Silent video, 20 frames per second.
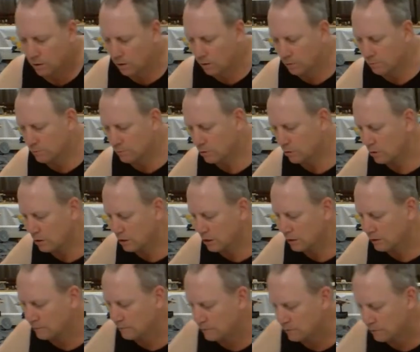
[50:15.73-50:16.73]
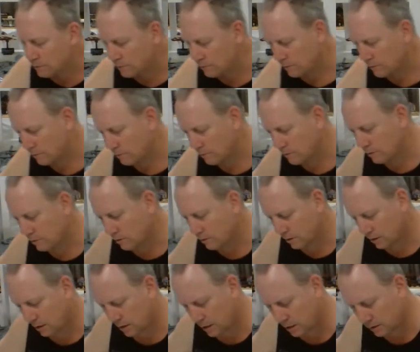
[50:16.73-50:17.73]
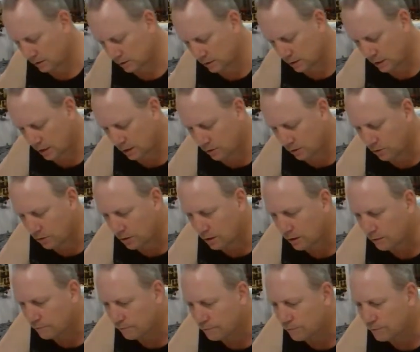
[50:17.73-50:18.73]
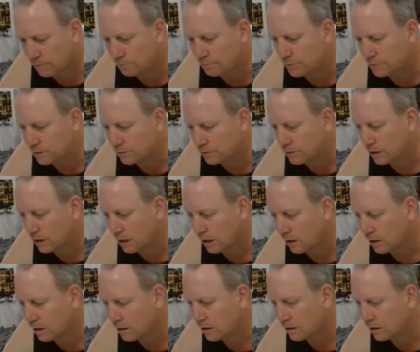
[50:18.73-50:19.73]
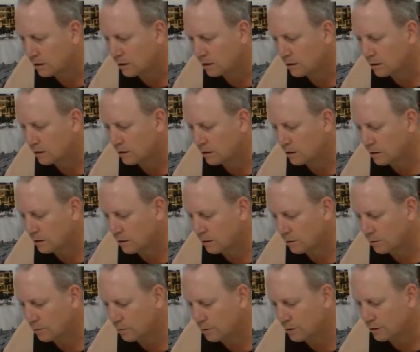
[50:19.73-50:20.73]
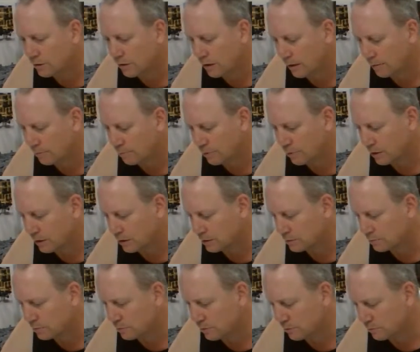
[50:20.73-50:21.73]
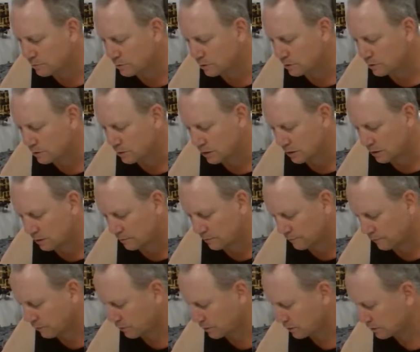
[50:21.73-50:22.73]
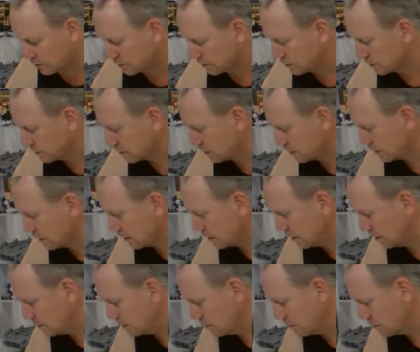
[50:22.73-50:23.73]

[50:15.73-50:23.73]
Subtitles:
I'm not even, I can't say I am familiar with that piece, but I'm just seeing if I can see